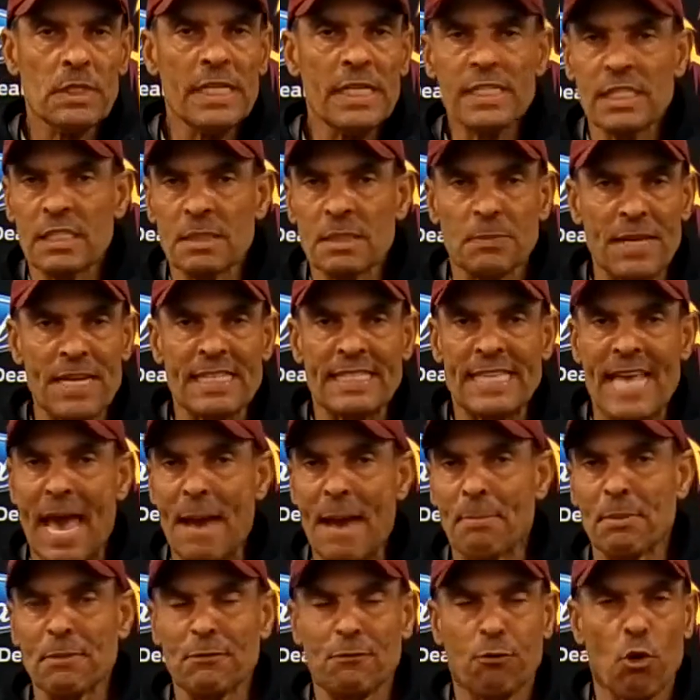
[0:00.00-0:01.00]
And so things
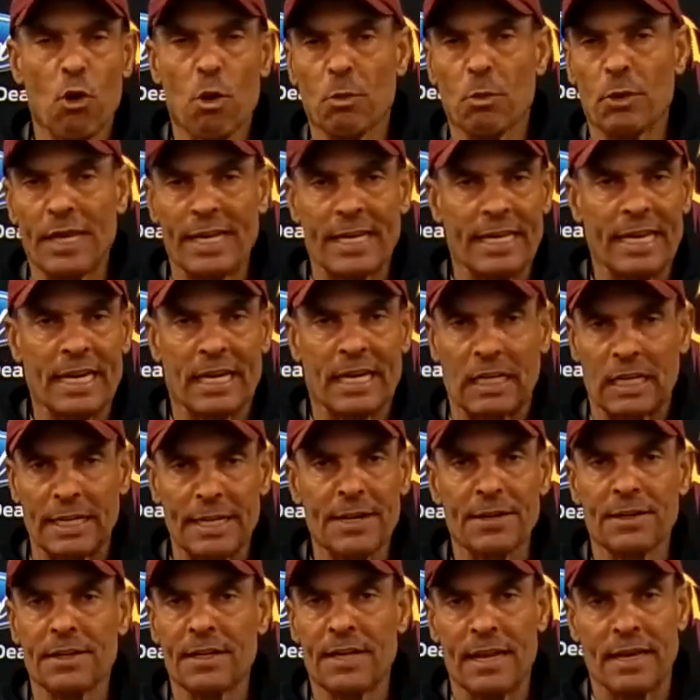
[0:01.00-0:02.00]
happened for them where they get
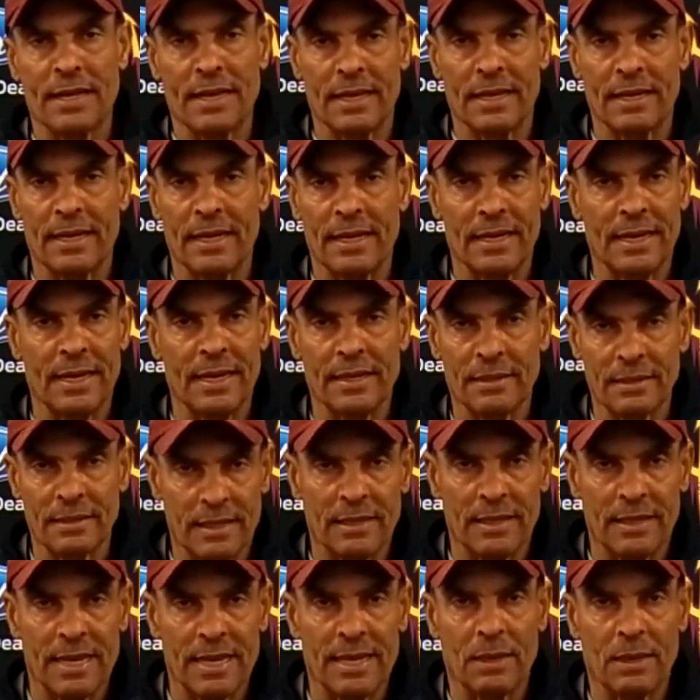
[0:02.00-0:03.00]
cleared, and
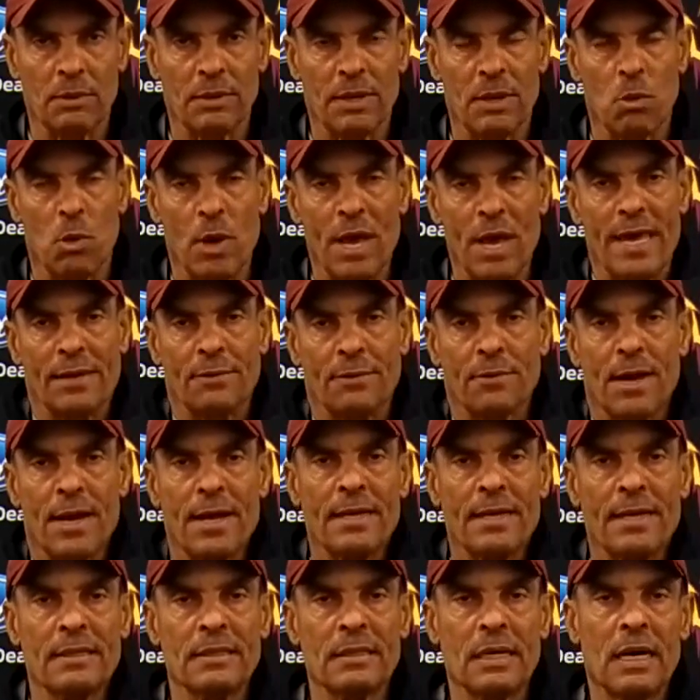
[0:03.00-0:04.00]
they went,
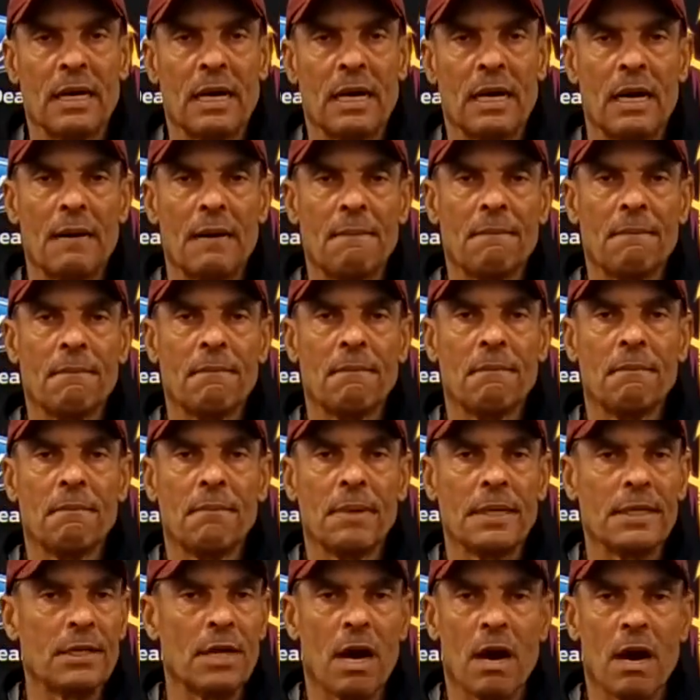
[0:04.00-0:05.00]
right?
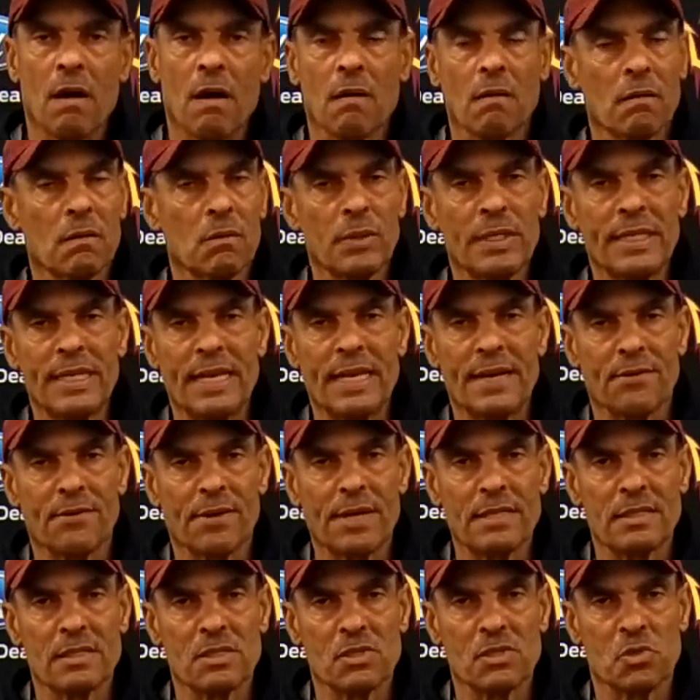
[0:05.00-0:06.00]
But no, we never
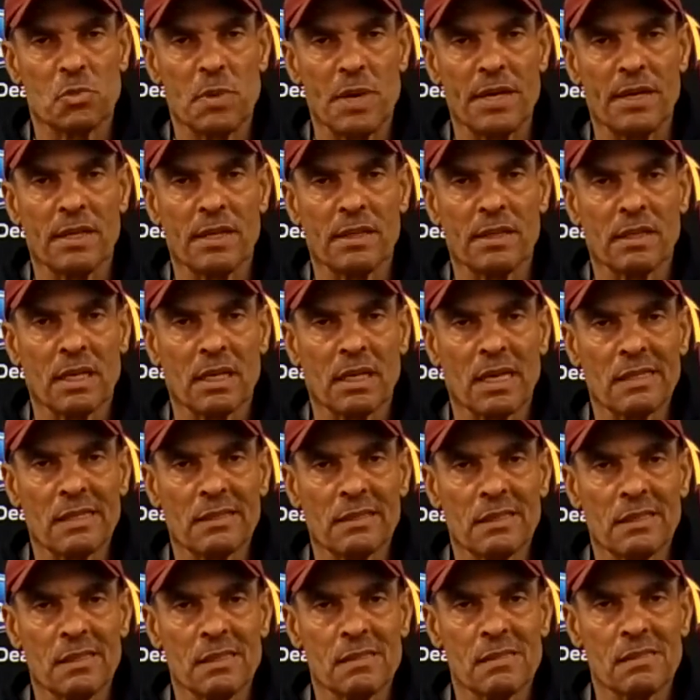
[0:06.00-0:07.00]
anticipated anything
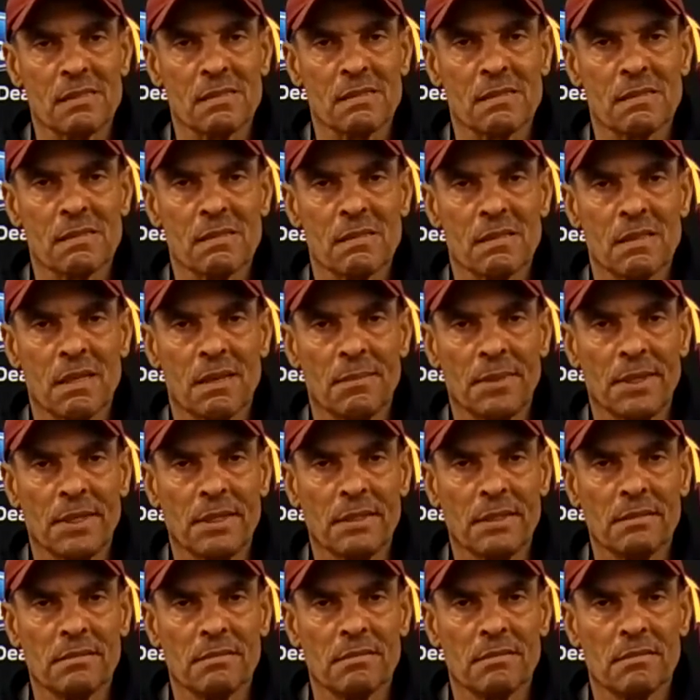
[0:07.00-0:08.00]
like this.
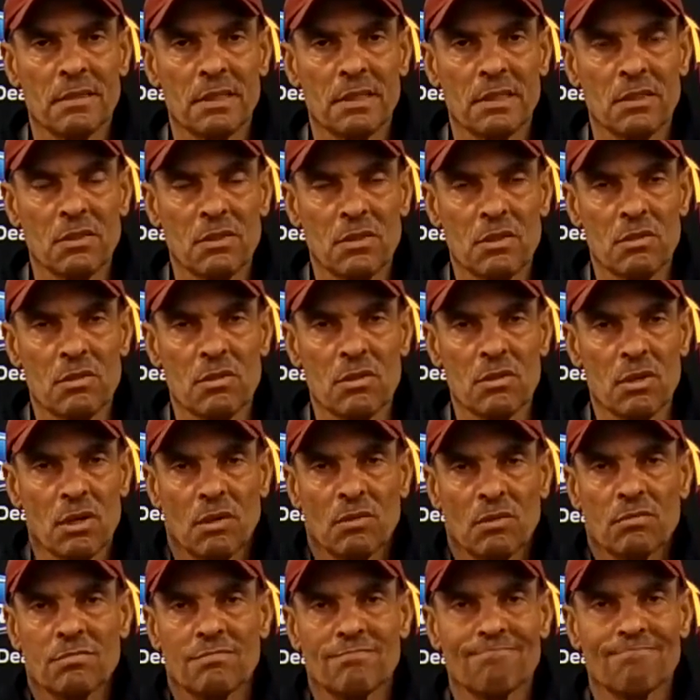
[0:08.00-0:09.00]
You
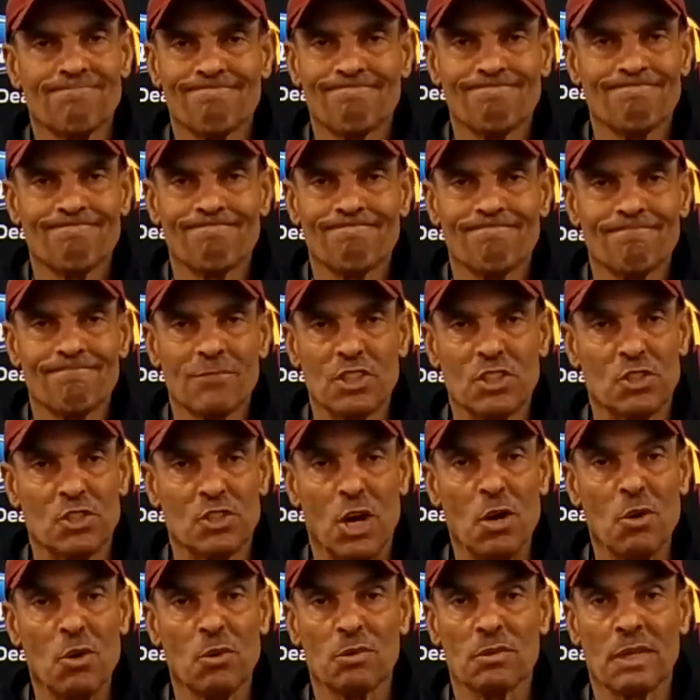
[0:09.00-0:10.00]
don't. Just
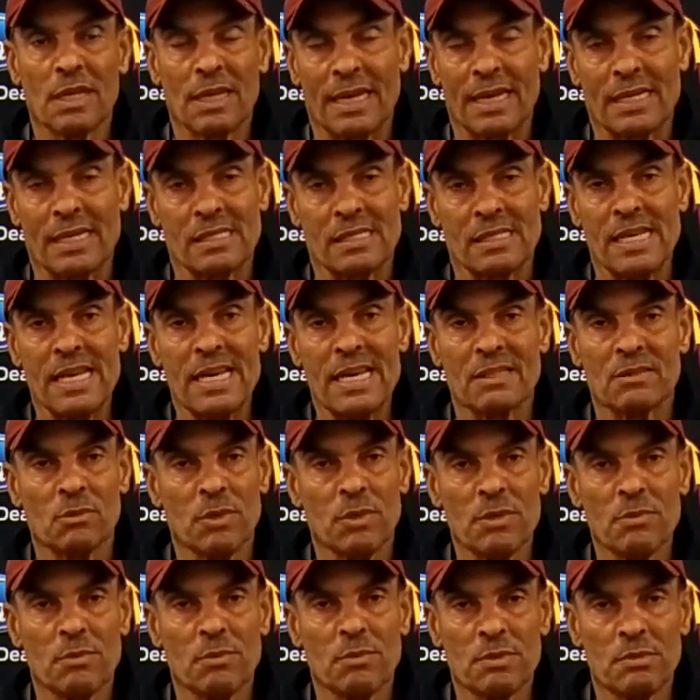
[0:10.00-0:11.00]
don't. And like I said,
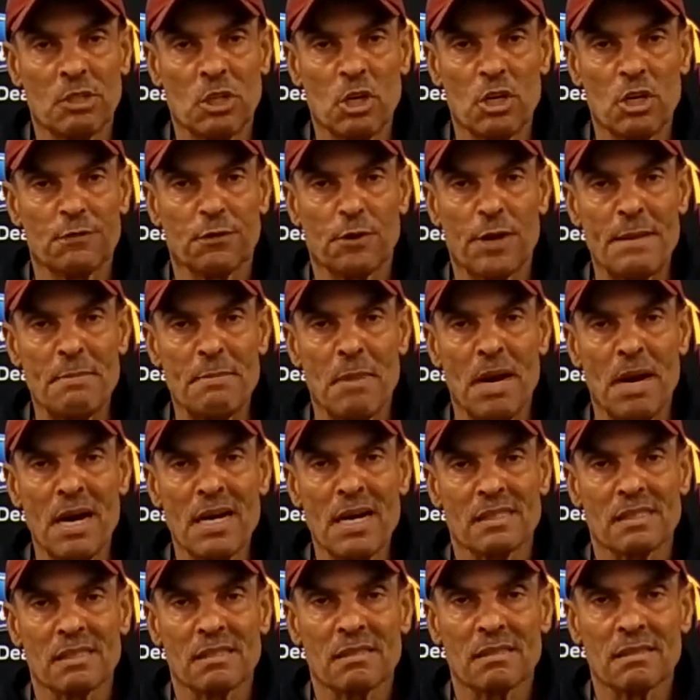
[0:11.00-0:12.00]
we've been good for 8
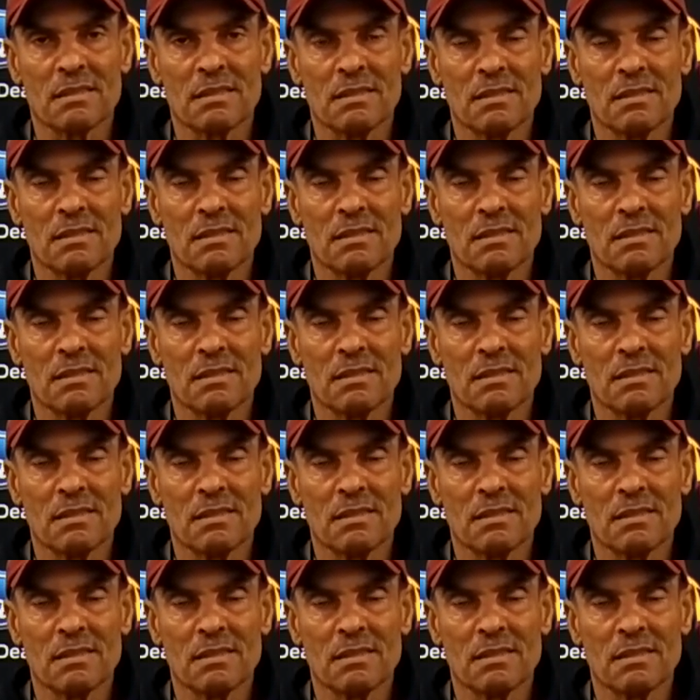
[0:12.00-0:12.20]
months.